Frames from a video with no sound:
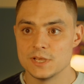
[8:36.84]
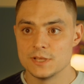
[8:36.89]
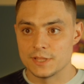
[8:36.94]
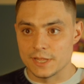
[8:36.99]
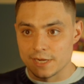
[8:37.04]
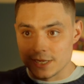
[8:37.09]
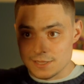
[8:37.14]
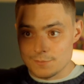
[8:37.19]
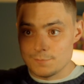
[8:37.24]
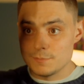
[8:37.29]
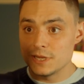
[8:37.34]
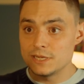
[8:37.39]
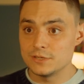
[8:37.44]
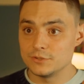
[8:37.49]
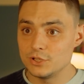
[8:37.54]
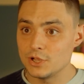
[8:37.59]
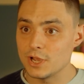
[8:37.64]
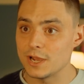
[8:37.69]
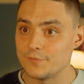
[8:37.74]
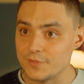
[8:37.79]
Then in the
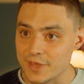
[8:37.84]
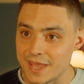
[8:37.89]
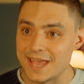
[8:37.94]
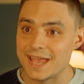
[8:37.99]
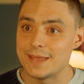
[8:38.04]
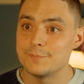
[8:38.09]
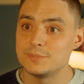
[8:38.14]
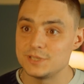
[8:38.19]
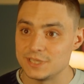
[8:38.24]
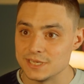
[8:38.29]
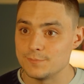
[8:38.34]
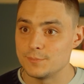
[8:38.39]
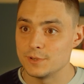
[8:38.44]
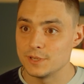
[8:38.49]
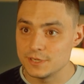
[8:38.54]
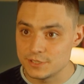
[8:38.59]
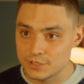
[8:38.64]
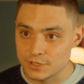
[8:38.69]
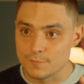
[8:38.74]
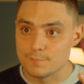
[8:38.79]
middle, you have that
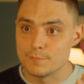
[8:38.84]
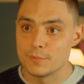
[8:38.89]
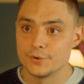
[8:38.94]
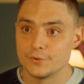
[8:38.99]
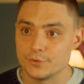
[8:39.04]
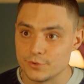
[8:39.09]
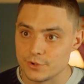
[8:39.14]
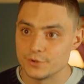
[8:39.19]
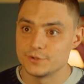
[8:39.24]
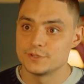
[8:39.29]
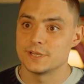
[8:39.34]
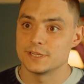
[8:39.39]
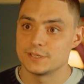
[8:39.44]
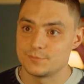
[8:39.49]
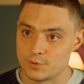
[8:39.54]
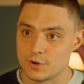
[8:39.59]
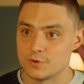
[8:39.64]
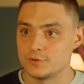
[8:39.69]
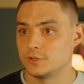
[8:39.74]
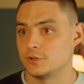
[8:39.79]
MCP, so the Model
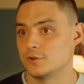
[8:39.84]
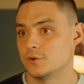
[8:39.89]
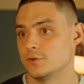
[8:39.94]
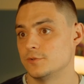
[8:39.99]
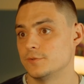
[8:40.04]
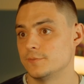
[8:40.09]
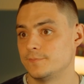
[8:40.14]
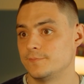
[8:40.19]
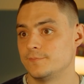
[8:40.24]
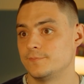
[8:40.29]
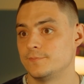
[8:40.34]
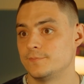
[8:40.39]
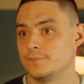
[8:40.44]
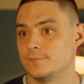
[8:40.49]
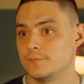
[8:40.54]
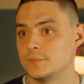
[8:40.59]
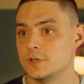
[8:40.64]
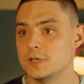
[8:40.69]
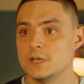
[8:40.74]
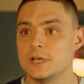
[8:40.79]
Context Protocol.
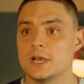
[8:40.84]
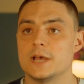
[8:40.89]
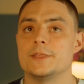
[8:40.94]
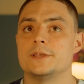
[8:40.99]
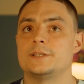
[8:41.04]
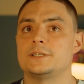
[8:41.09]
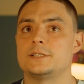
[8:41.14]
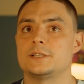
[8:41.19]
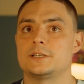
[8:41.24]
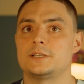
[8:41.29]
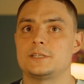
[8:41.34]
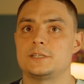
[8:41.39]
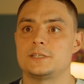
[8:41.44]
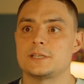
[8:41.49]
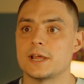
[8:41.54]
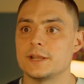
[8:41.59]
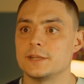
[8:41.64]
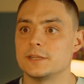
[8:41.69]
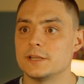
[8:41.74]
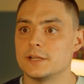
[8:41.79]
And this is a
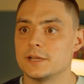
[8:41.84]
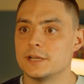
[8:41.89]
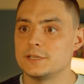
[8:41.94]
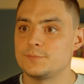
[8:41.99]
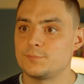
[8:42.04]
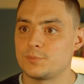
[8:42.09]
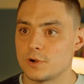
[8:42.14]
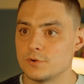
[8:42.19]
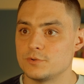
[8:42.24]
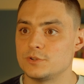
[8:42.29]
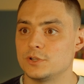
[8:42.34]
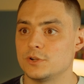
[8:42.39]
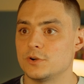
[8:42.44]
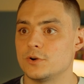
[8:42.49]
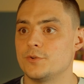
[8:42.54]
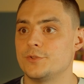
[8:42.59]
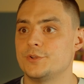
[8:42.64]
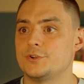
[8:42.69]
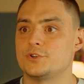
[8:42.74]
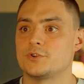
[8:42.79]
standardized
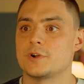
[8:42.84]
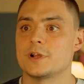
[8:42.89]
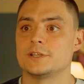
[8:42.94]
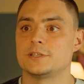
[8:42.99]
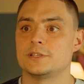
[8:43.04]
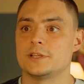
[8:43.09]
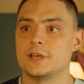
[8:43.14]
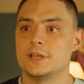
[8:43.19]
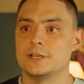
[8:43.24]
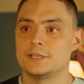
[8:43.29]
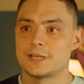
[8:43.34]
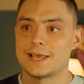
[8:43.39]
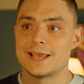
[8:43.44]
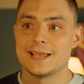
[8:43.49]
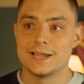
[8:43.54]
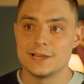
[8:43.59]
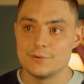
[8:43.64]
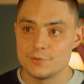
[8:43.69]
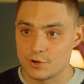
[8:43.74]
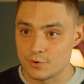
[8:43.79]
protocol that translates
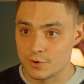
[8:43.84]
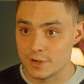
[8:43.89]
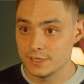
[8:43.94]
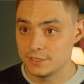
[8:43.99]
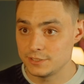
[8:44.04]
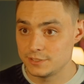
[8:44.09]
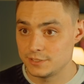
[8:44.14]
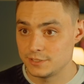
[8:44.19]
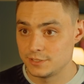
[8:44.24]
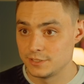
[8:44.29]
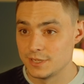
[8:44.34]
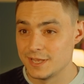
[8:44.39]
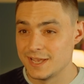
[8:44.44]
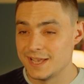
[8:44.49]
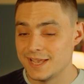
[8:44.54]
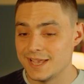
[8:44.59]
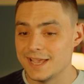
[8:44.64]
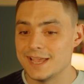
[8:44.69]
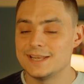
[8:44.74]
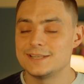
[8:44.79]
AI requests
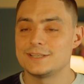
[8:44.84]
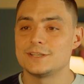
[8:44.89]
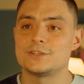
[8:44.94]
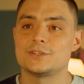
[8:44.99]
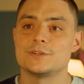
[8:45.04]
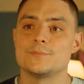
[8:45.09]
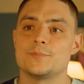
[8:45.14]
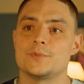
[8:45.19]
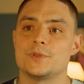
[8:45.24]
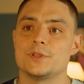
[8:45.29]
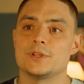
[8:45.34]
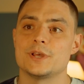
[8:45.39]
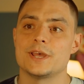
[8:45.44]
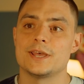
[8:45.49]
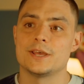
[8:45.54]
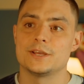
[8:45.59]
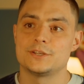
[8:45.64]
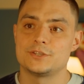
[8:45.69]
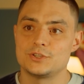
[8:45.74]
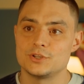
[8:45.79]
into something
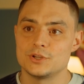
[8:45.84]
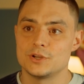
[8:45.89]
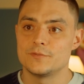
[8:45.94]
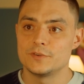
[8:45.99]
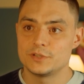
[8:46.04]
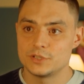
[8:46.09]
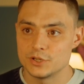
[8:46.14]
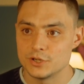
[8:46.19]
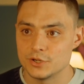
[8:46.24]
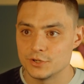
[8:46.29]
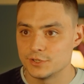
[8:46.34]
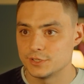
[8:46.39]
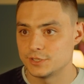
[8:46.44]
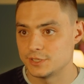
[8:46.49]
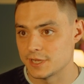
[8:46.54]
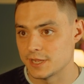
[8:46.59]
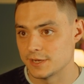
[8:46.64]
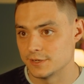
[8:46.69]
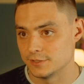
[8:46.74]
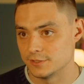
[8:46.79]
that a service can
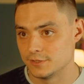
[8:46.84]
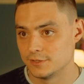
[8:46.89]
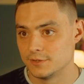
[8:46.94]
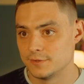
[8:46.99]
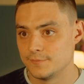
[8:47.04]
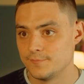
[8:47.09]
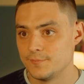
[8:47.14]
understand.